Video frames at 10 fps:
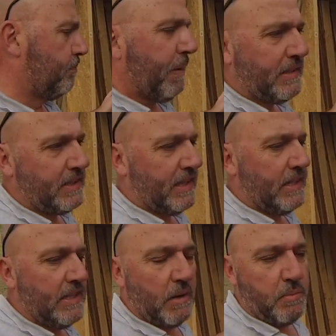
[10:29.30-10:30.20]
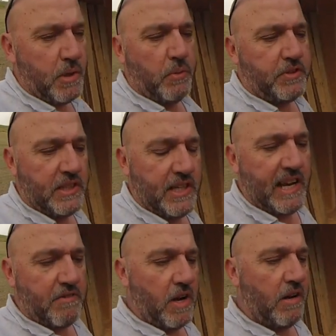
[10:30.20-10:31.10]
basically, you know, we all seen
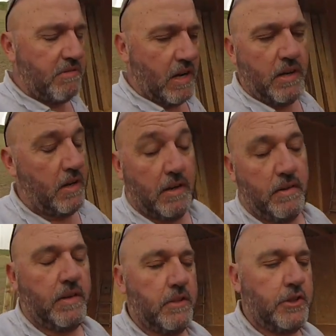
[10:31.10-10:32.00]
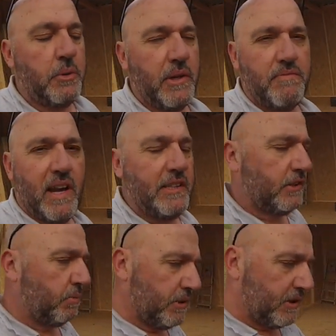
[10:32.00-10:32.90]
a shooting
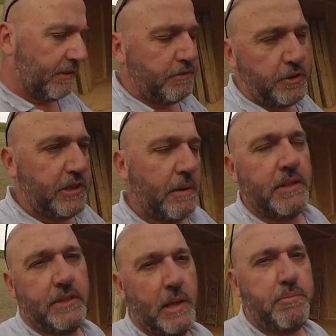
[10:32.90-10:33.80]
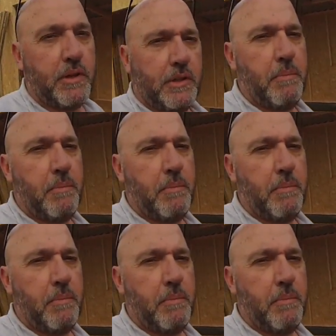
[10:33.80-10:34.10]
range which gives you separate